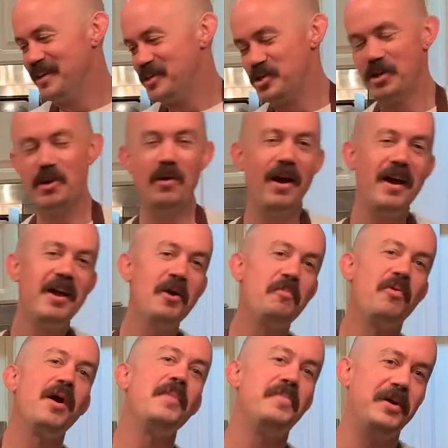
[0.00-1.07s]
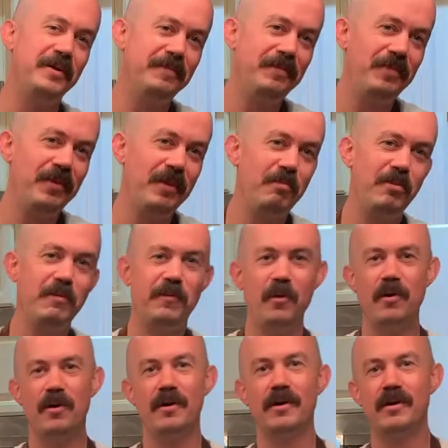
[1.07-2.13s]
So you're out here prepping
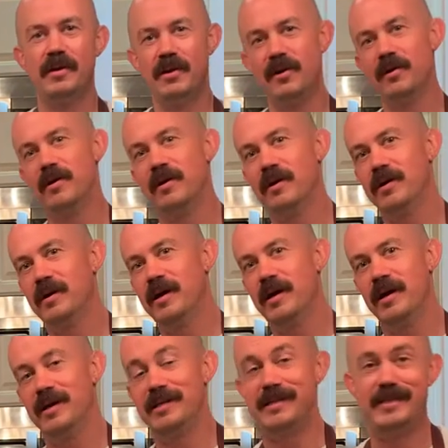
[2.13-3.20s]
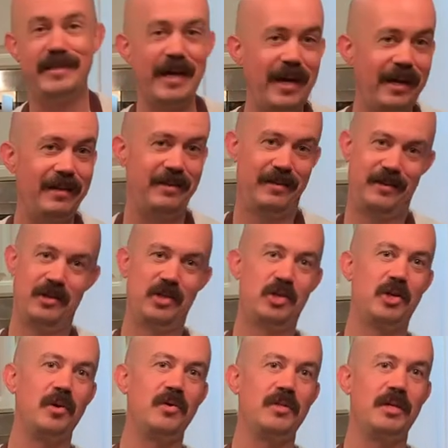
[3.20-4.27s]
before your uh, date
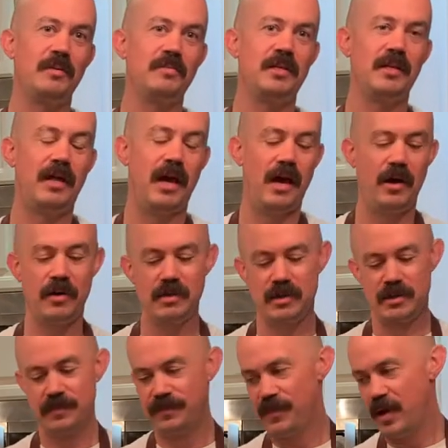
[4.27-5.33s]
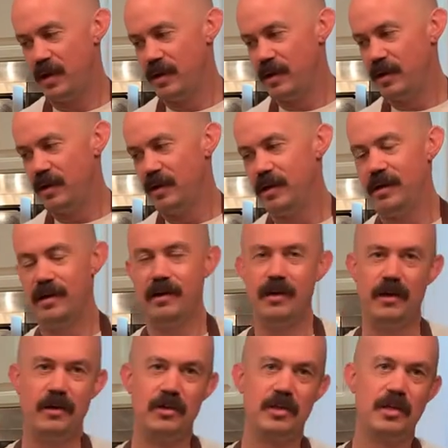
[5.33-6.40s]
shows up to the house,
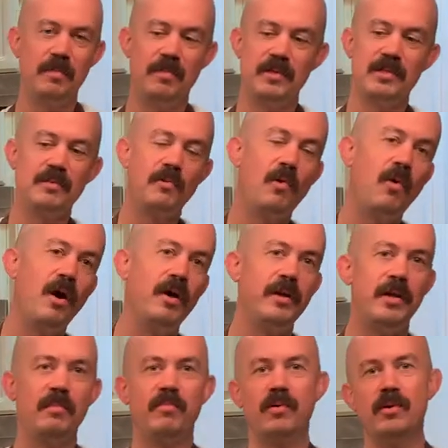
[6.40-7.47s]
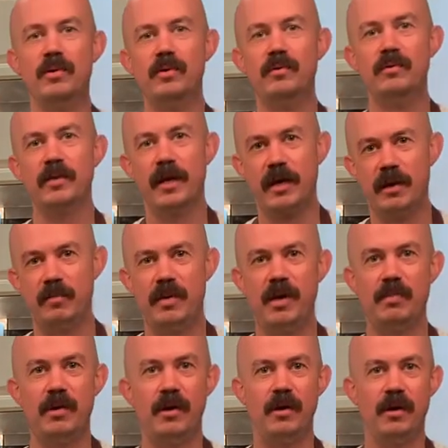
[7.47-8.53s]
and you're sipping some quality brew like a
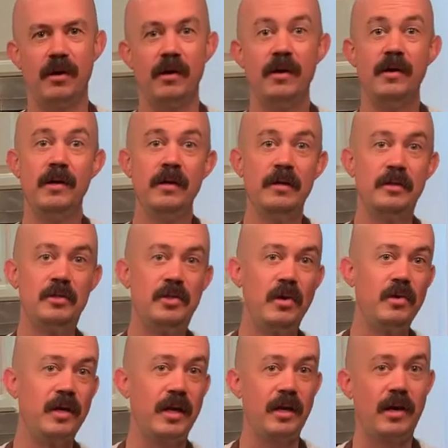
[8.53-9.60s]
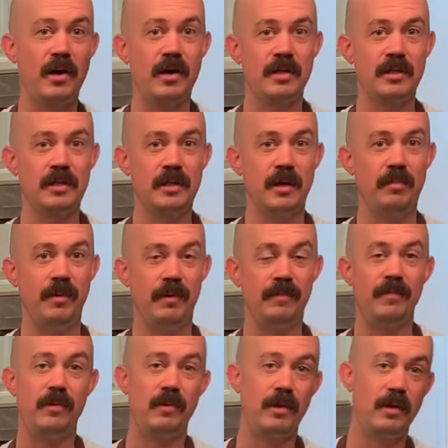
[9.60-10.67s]
PBR. Don't get caught slipping.
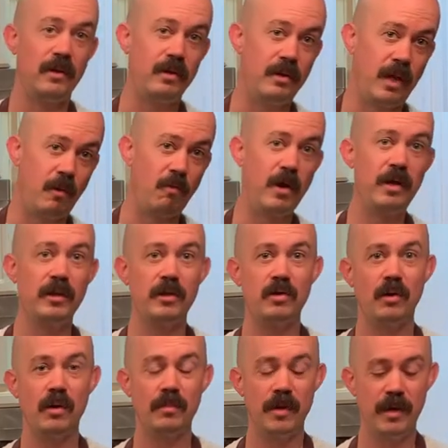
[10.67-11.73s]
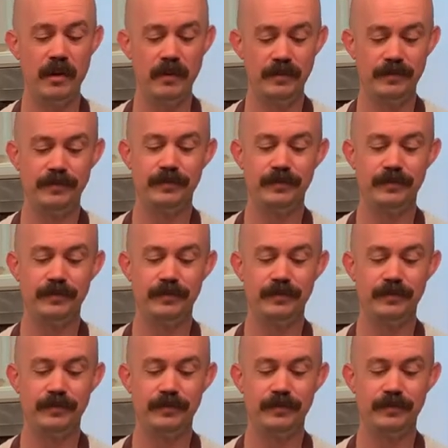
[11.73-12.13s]
They ring the doorbell.